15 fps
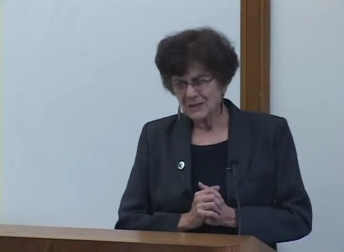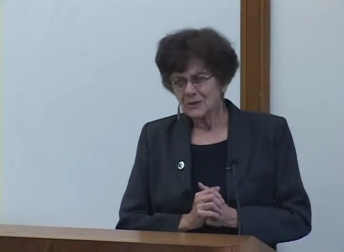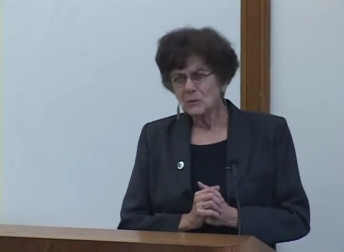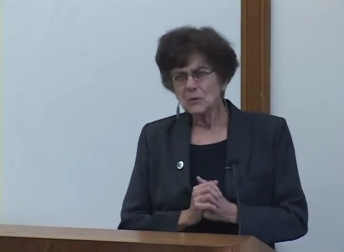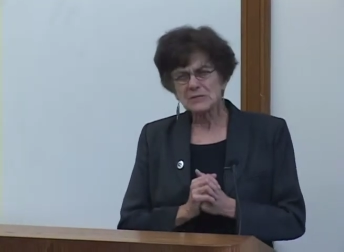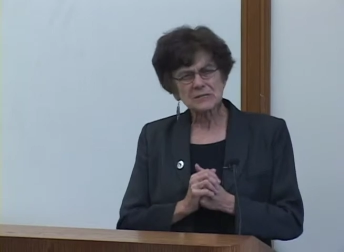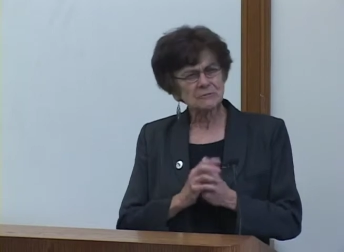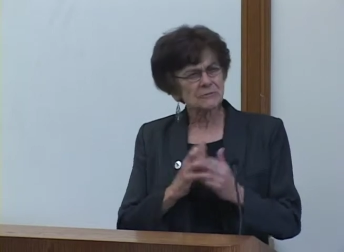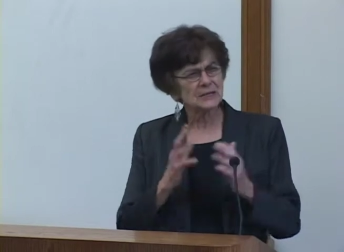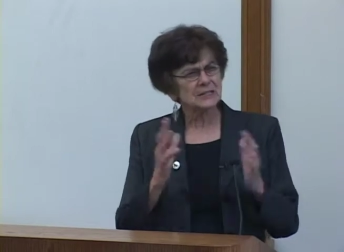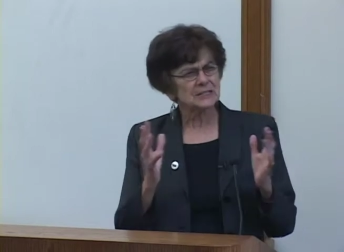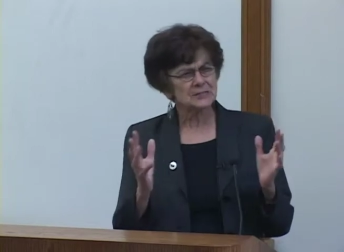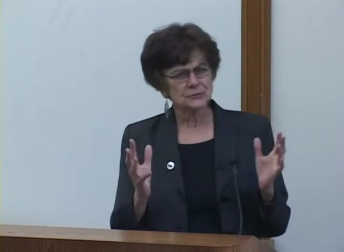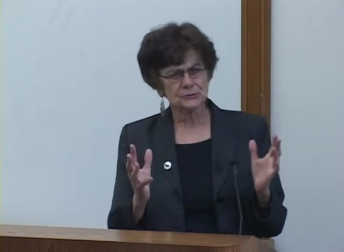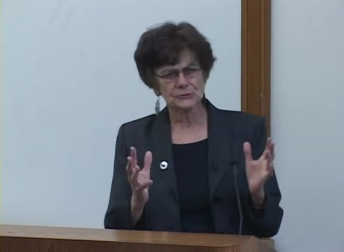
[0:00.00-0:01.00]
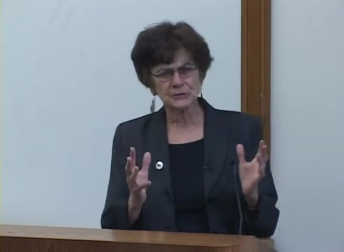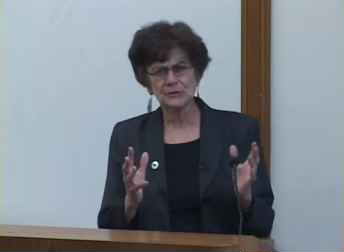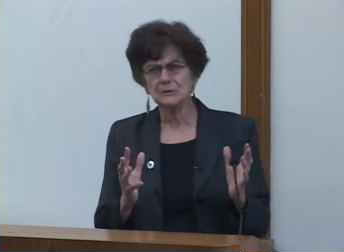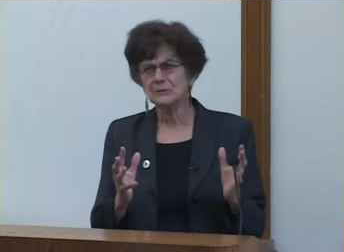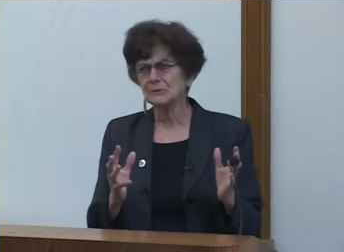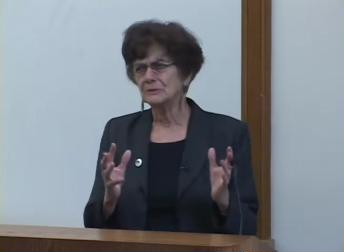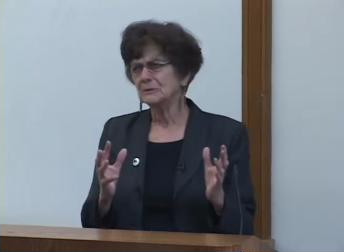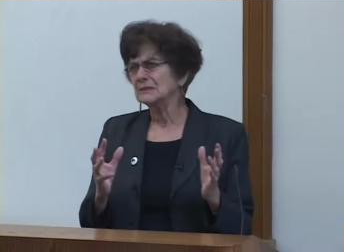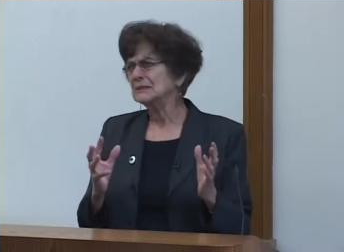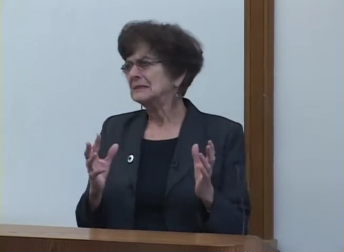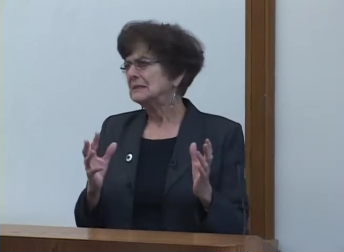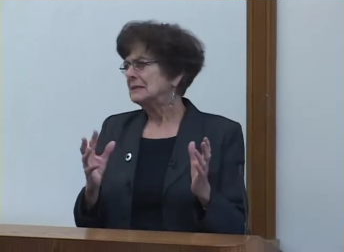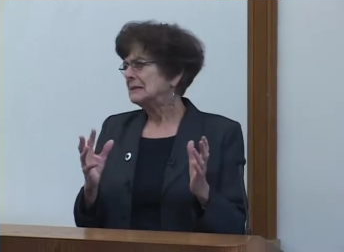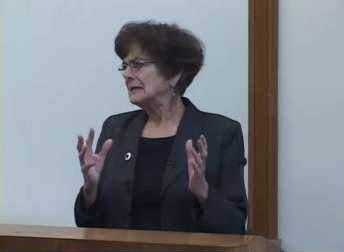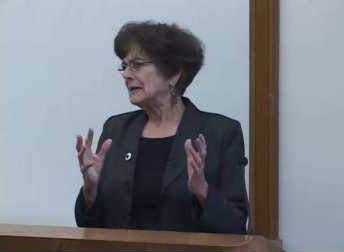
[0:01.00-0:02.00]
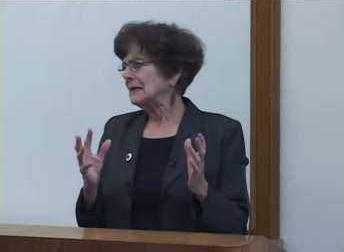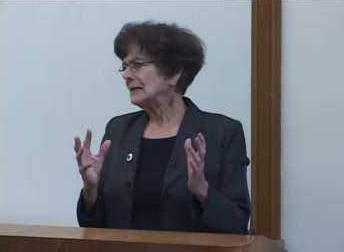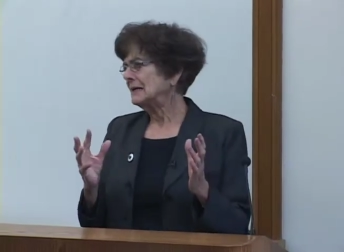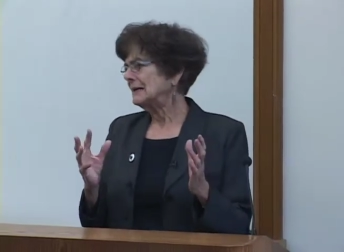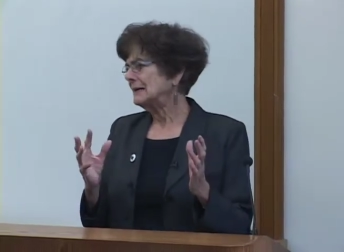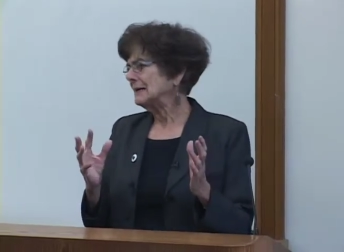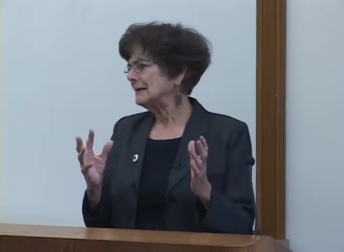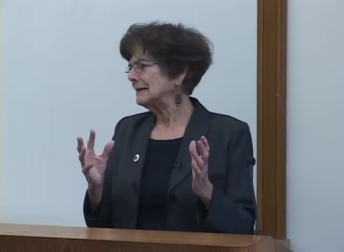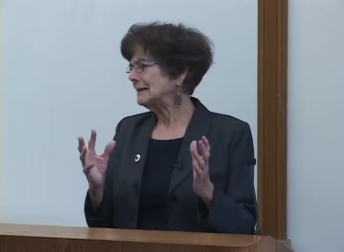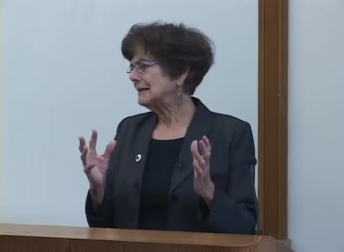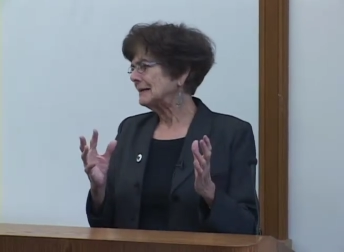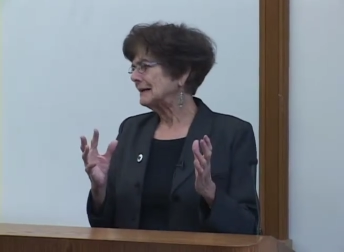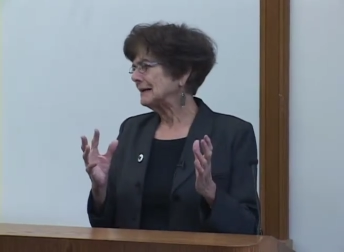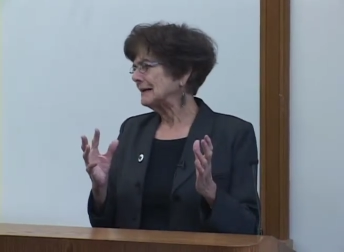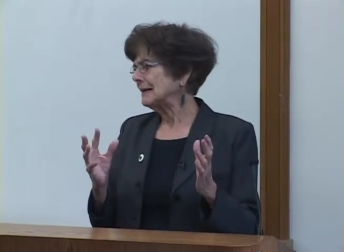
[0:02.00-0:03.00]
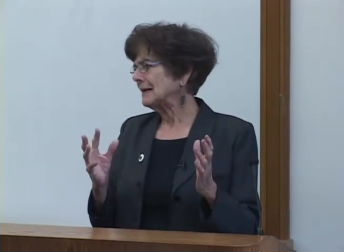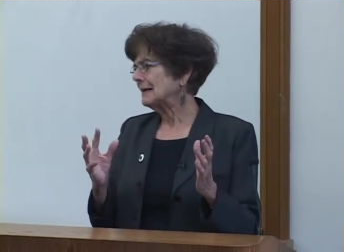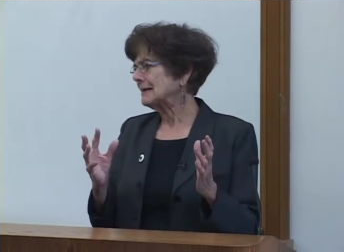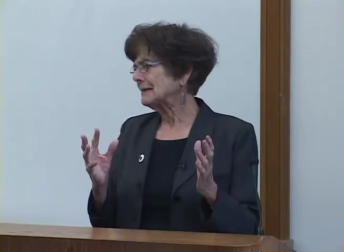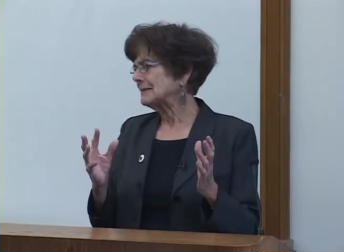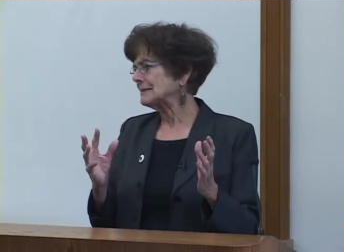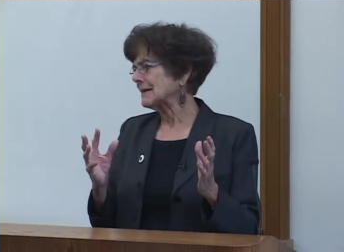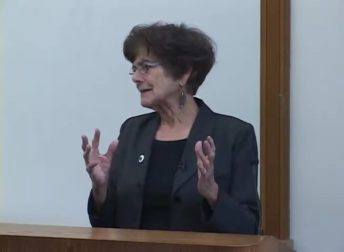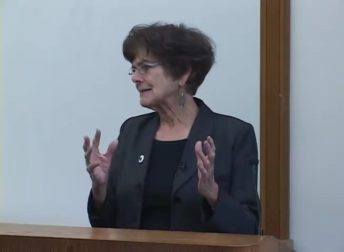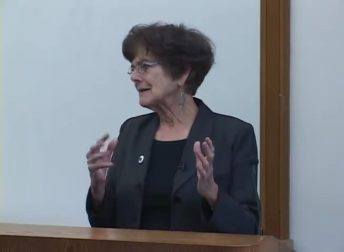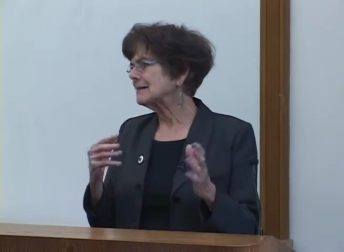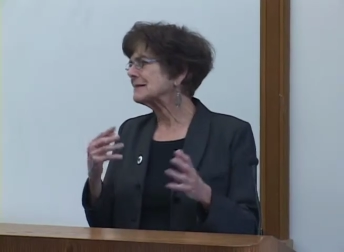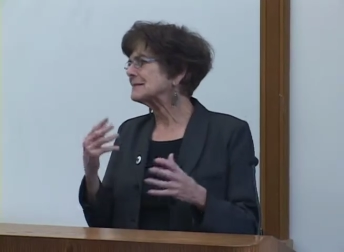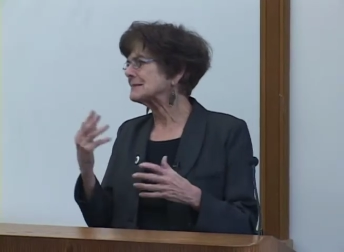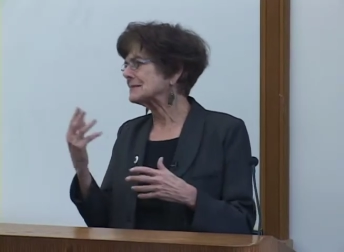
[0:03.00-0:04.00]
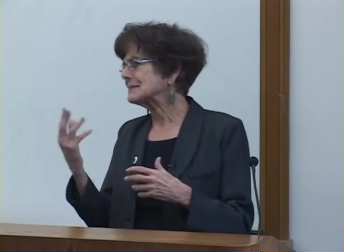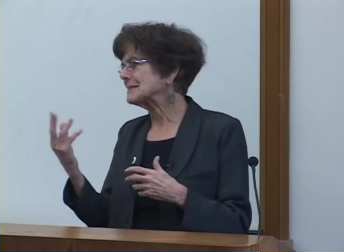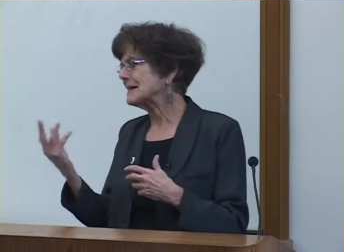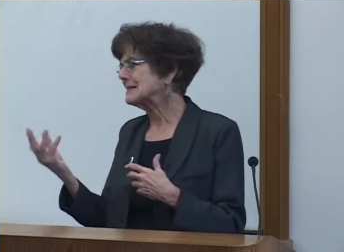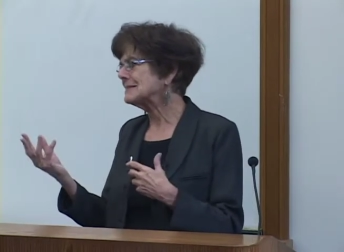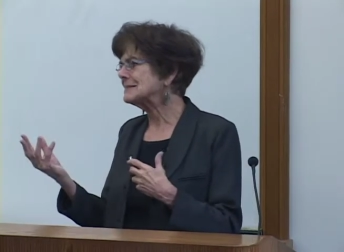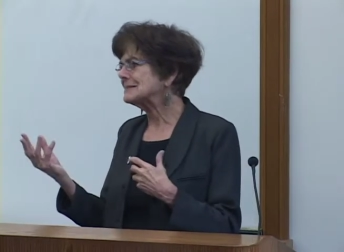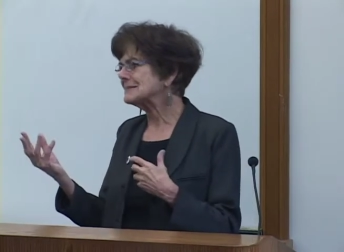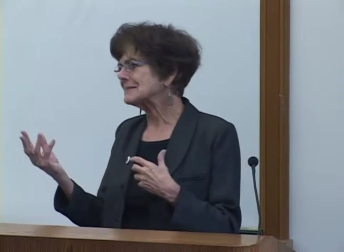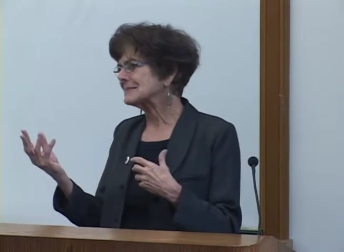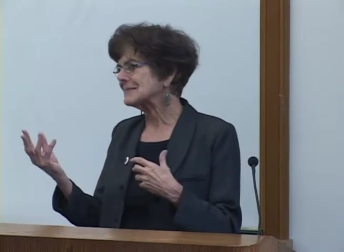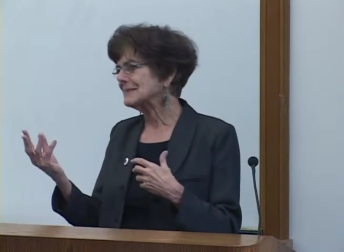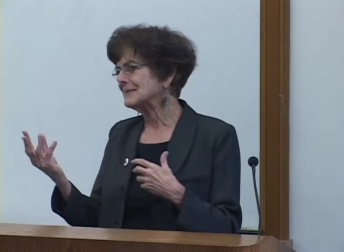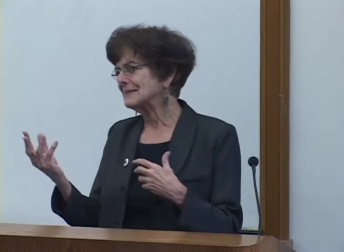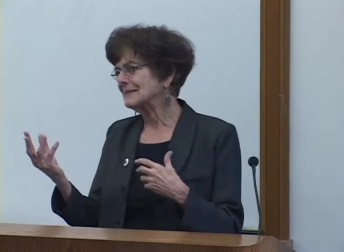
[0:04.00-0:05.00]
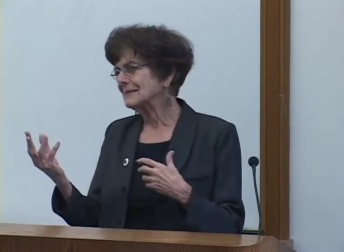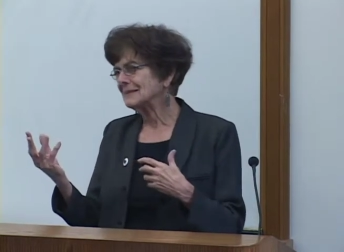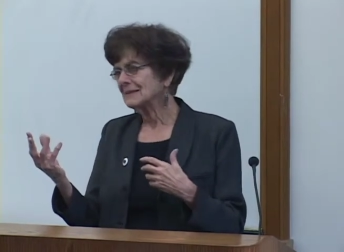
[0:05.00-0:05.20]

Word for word: Was it really true, uh, as I think there's a tendency